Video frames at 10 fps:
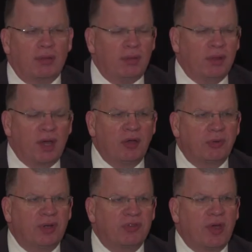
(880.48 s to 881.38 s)
the
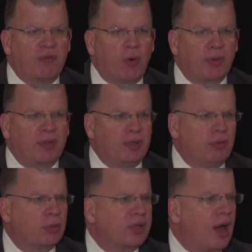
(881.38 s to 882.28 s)
country and so forth, and
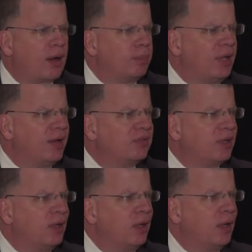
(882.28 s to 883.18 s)
who retire in place,
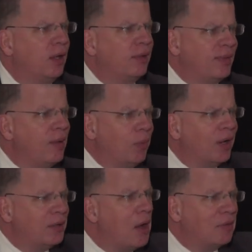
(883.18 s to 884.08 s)
they
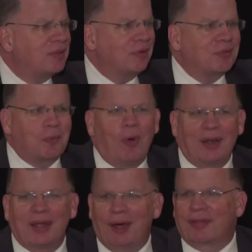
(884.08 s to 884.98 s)
want to know that there's some
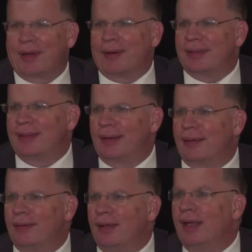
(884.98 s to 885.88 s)
quality health care right there.
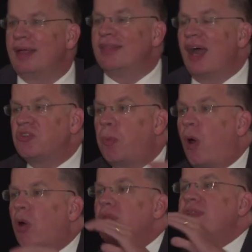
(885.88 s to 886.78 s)
That's
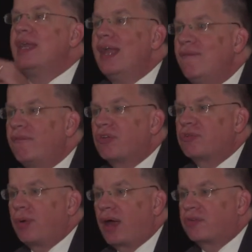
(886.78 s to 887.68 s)
part of the
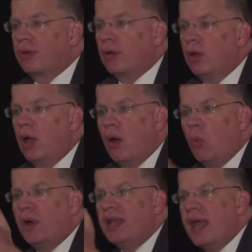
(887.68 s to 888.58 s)
infrastructure
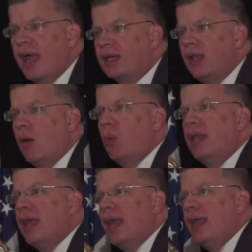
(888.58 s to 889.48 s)
when
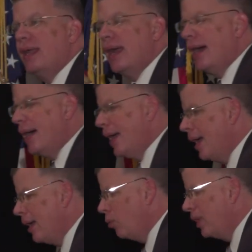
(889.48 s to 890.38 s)

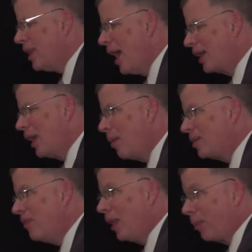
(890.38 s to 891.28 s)
the economic
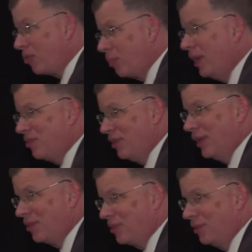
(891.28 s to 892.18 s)
developers are pitching
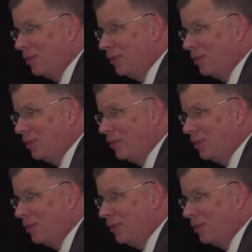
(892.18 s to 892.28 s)
this.